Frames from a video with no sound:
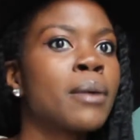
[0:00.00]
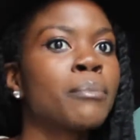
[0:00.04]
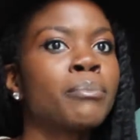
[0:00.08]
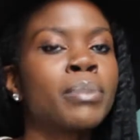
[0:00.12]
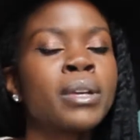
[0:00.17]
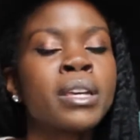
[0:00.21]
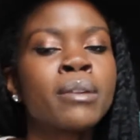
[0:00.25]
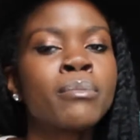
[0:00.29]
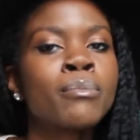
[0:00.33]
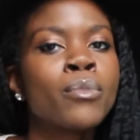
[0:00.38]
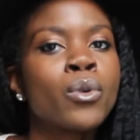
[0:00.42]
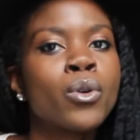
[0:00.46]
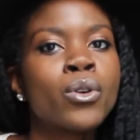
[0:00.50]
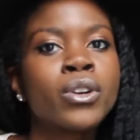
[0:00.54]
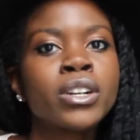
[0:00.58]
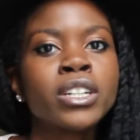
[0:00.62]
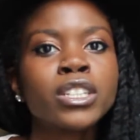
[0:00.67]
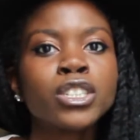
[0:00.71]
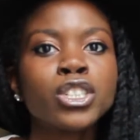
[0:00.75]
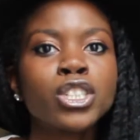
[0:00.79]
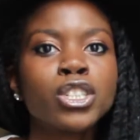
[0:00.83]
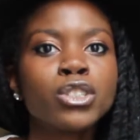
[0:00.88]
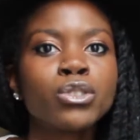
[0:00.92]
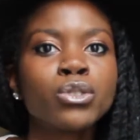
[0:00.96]
be more
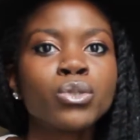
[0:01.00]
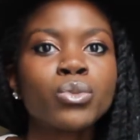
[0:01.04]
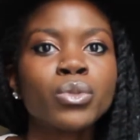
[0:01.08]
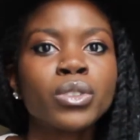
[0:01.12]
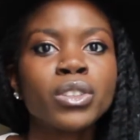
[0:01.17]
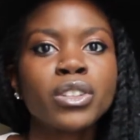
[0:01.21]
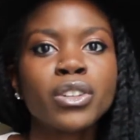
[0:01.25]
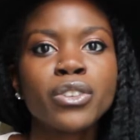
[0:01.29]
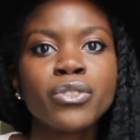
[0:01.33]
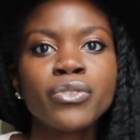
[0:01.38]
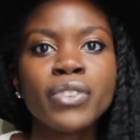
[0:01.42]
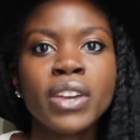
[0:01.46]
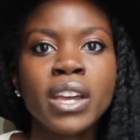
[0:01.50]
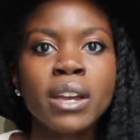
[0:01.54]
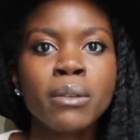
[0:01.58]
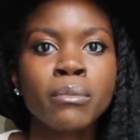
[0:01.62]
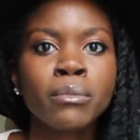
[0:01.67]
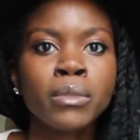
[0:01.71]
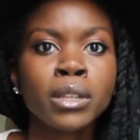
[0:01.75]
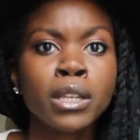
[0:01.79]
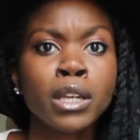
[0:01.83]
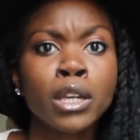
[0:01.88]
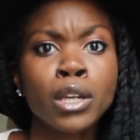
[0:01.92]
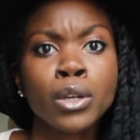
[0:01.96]
in tune with your
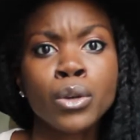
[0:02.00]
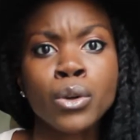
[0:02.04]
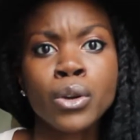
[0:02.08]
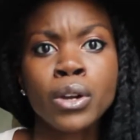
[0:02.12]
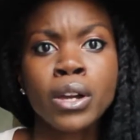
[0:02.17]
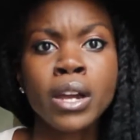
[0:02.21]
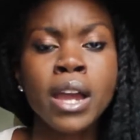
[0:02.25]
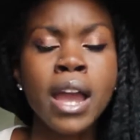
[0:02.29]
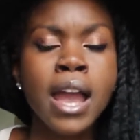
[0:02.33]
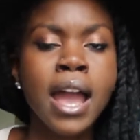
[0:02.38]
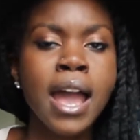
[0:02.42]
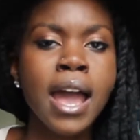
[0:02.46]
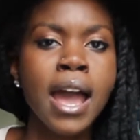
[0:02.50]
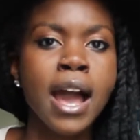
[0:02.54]
family or